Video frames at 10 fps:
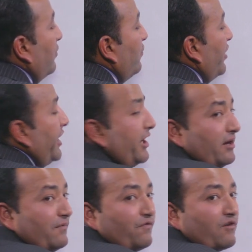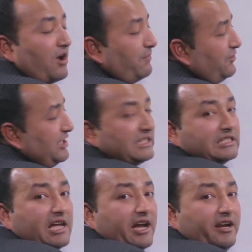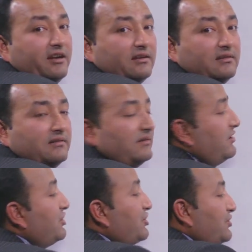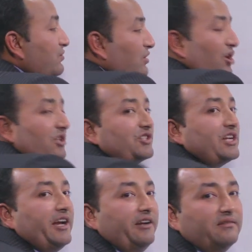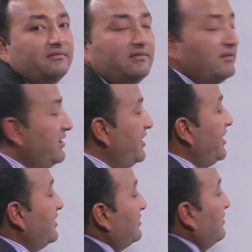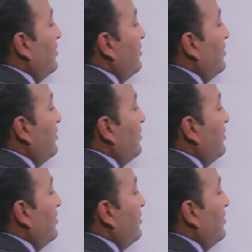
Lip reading: Going from this side to the other side, it is